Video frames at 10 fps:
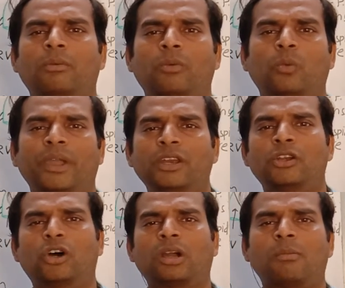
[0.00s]
When you
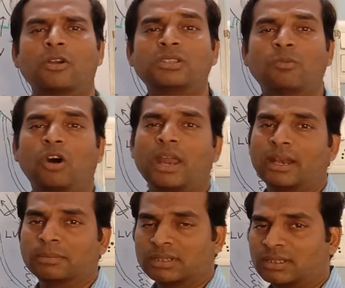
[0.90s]
talk about small
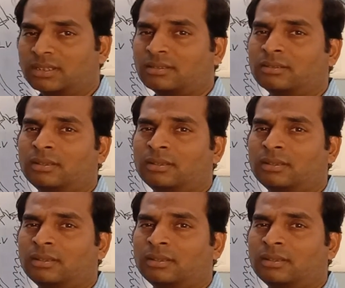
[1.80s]
animals,